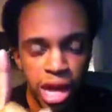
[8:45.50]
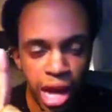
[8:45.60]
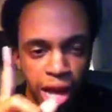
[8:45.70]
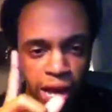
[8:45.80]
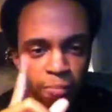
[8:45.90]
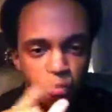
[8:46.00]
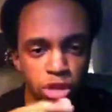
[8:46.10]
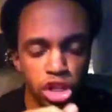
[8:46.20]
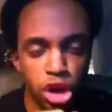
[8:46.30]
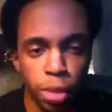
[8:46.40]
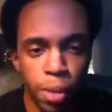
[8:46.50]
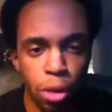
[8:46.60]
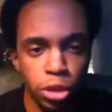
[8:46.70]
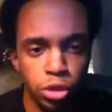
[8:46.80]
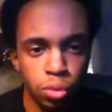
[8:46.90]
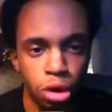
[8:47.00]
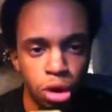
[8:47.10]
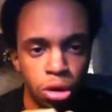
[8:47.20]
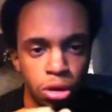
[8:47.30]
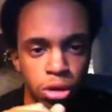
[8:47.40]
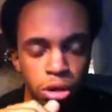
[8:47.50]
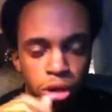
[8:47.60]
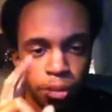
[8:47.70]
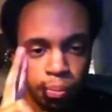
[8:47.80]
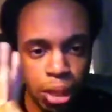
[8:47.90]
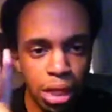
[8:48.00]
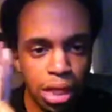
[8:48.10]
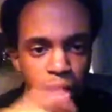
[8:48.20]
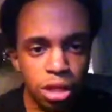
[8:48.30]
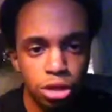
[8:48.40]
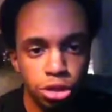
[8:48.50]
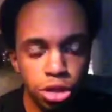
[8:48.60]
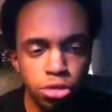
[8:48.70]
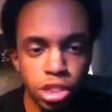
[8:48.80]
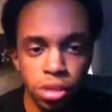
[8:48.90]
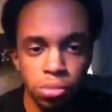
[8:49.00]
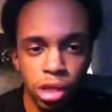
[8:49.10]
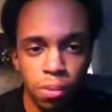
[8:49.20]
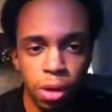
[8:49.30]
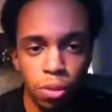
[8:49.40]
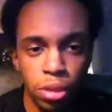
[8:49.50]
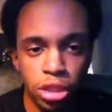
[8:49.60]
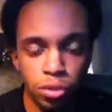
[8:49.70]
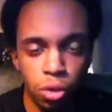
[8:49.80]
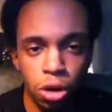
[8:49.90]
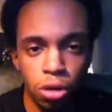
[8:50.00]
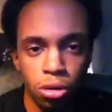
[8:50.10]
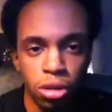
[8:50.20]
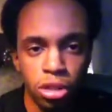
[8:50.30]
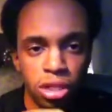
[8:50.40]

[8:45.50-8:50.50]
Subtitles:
A, talk about what's wrong. B, do something about what is wrong.